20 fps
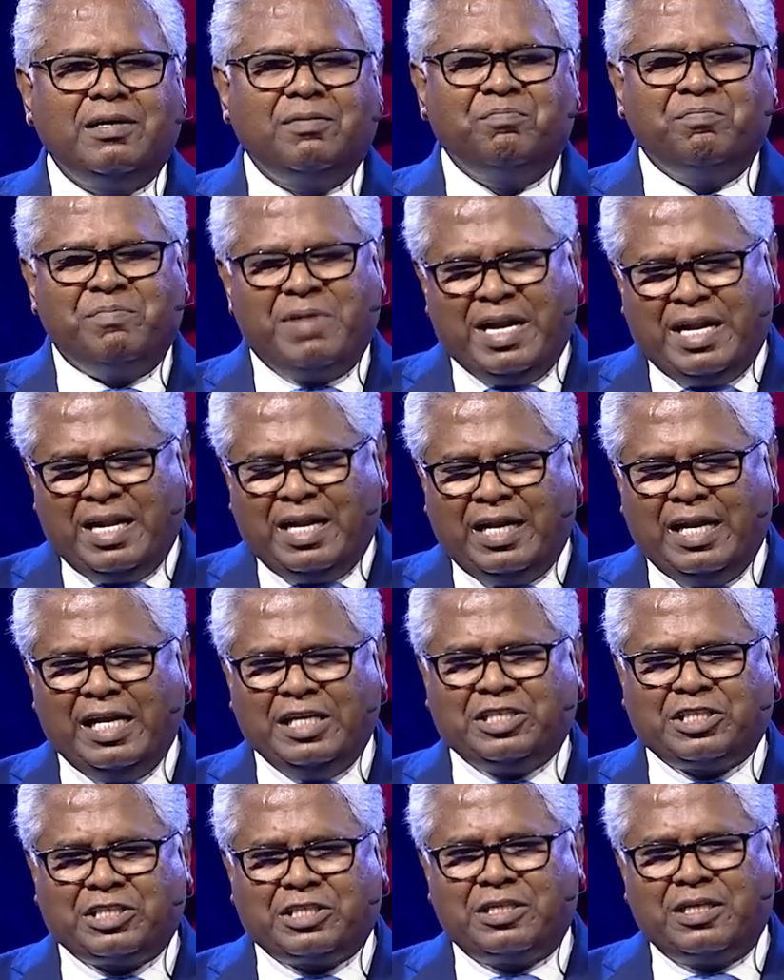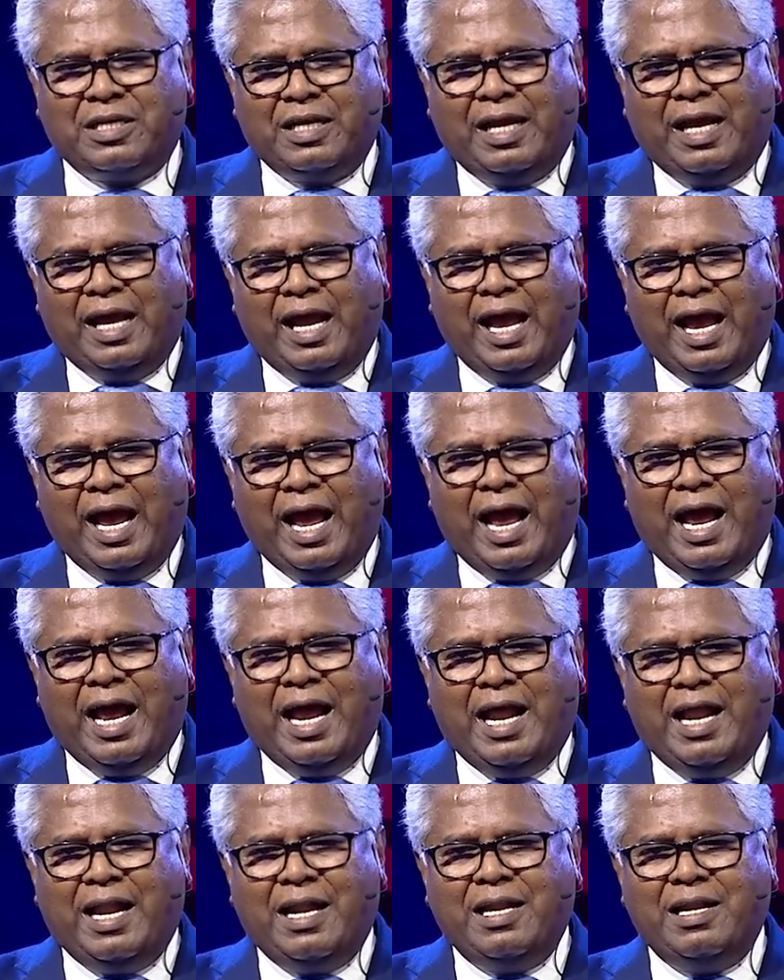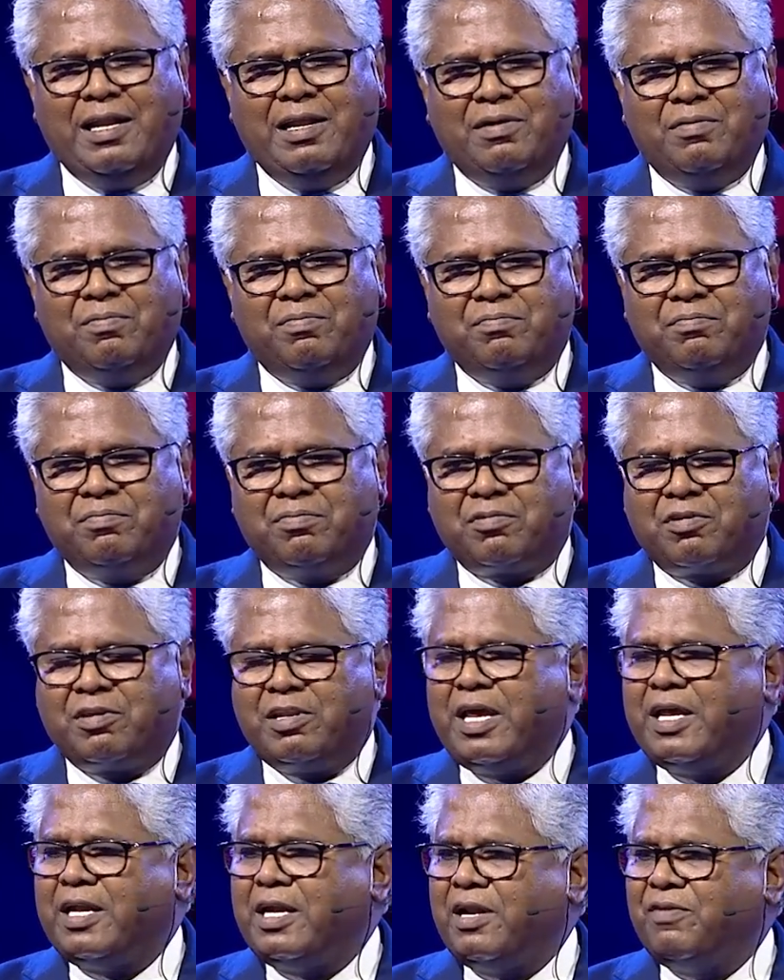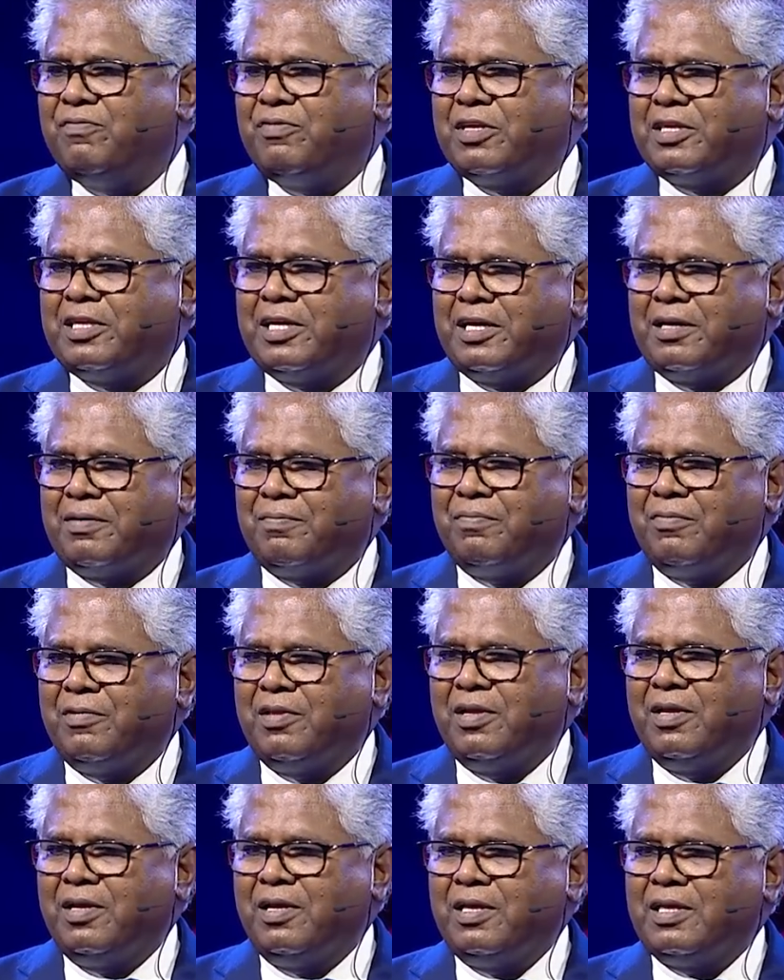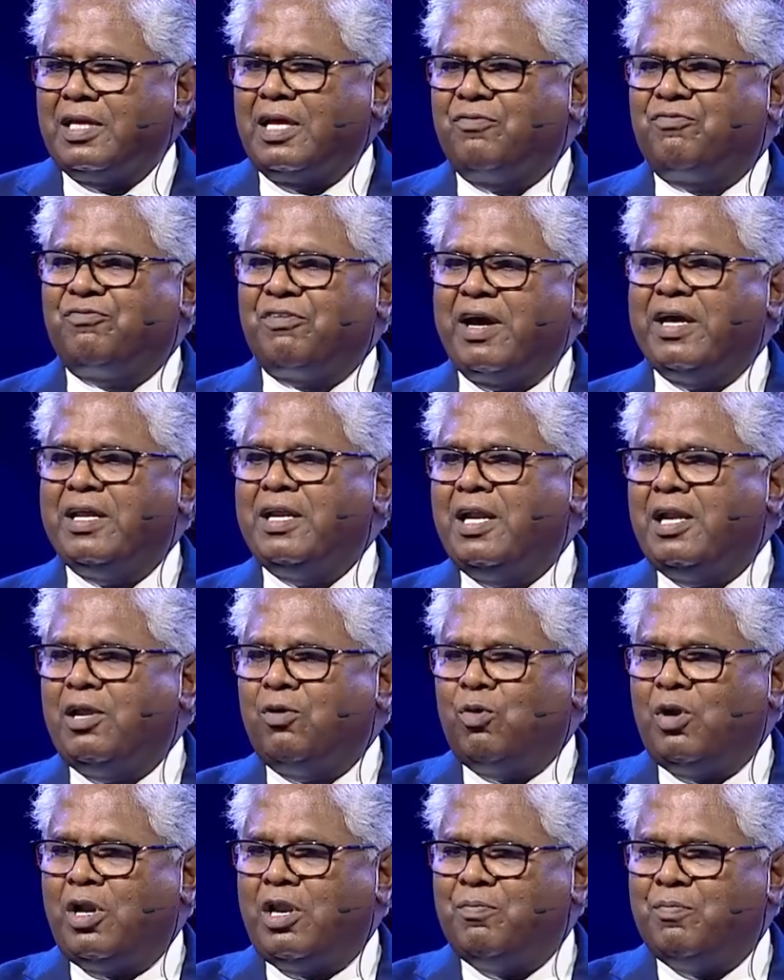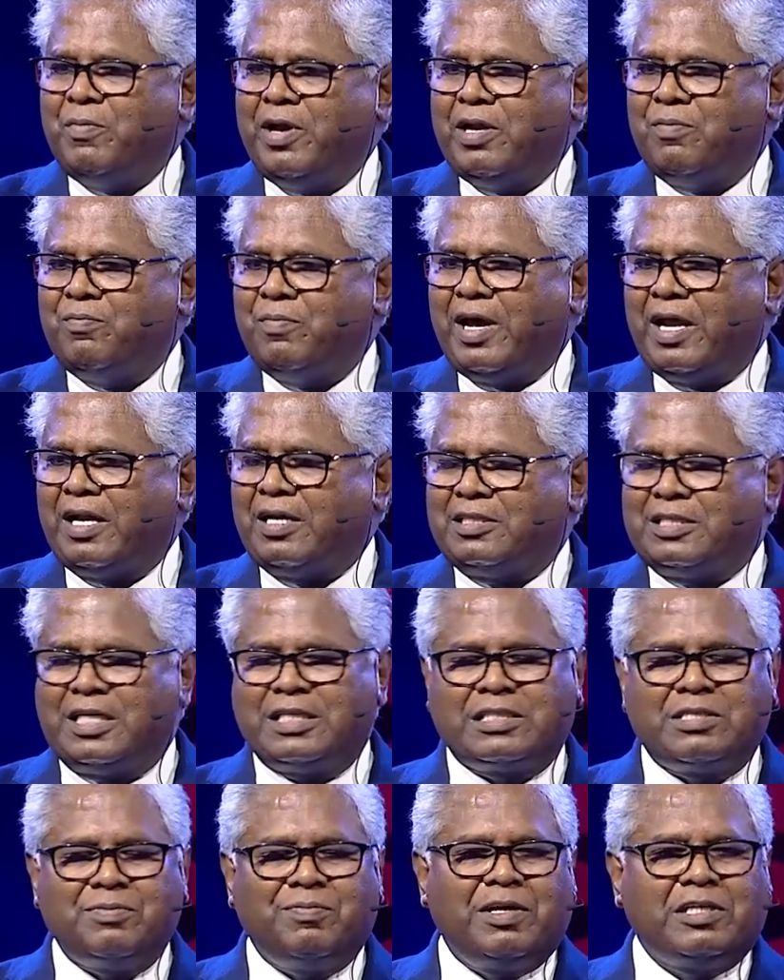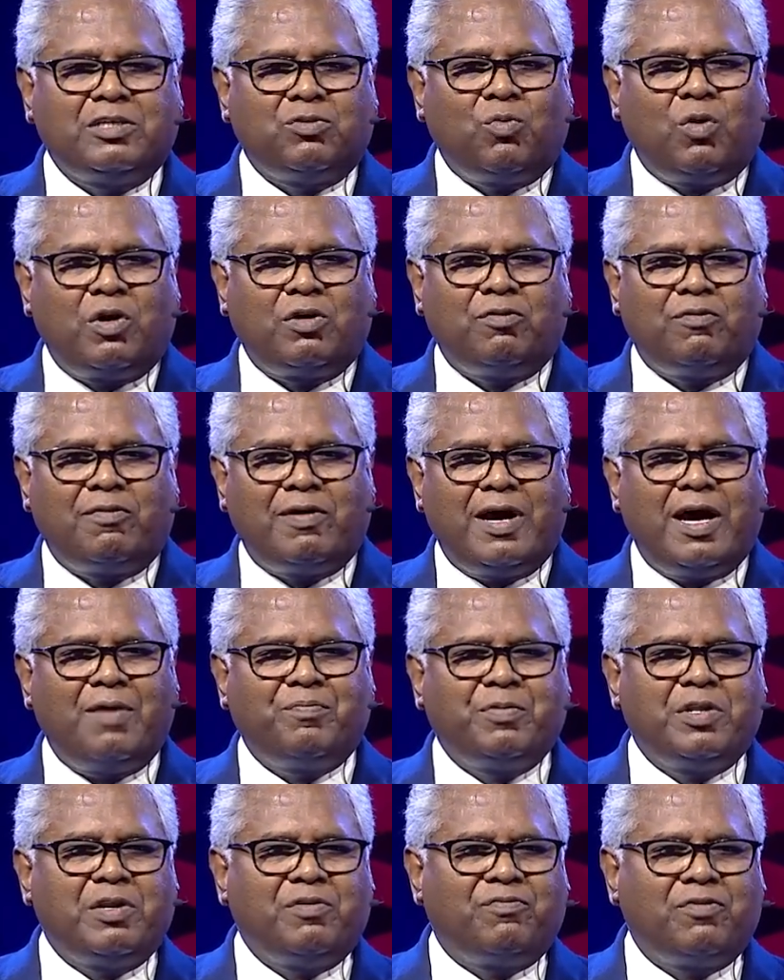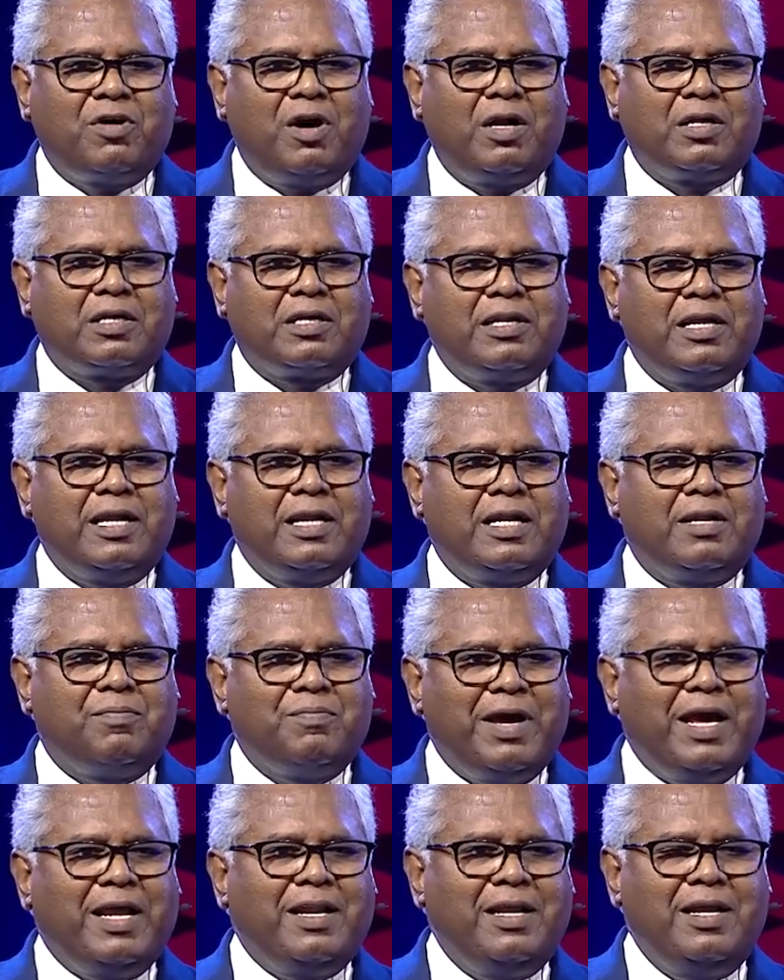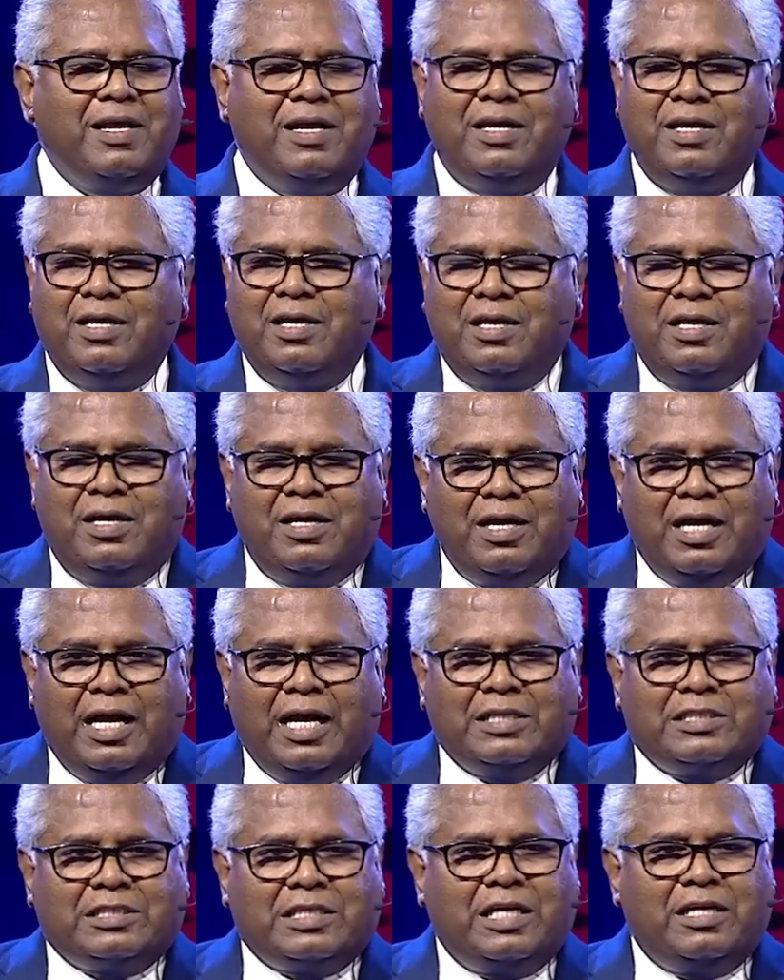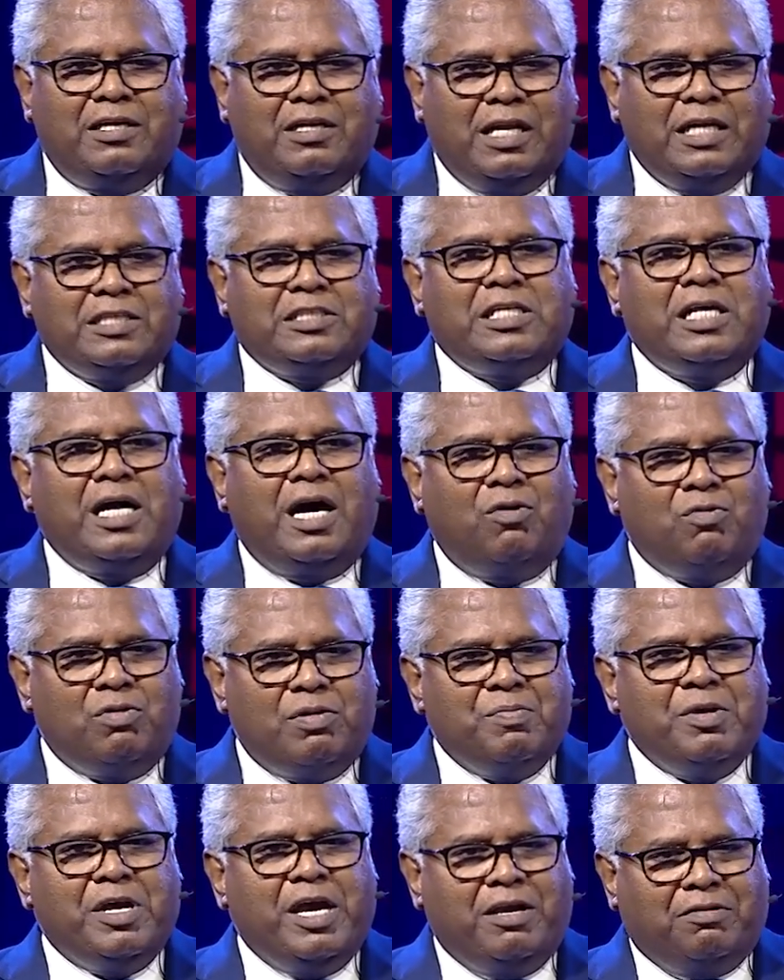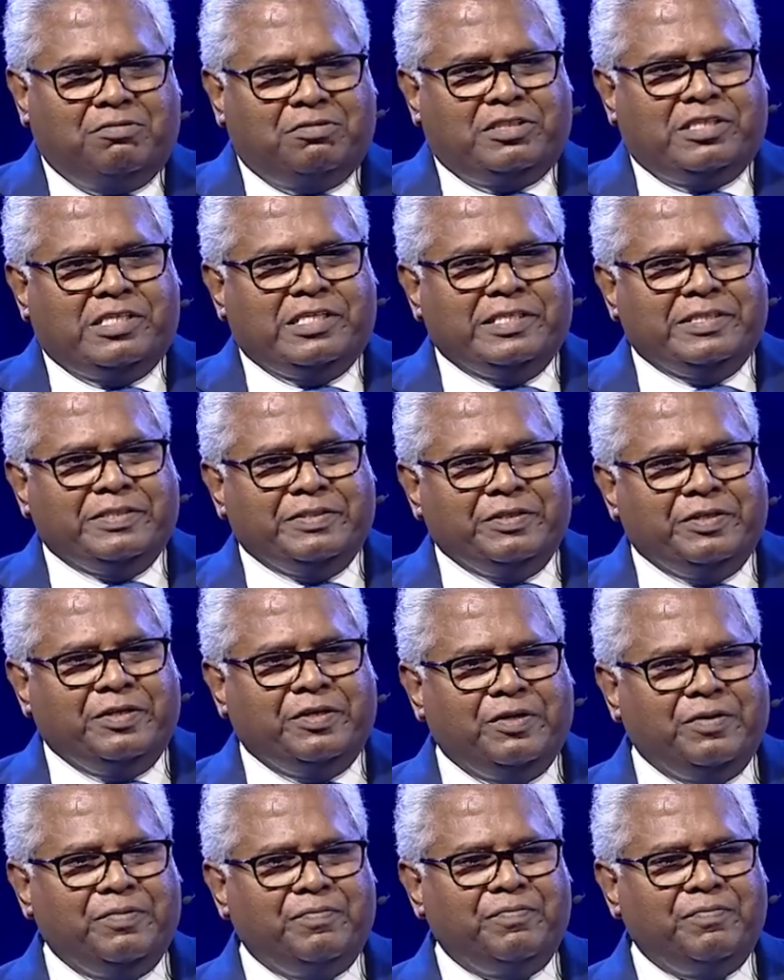Made a list and created everything. Then finally only made man. Just imagine what would happen if God created man and said, let's see how he behaves, you know.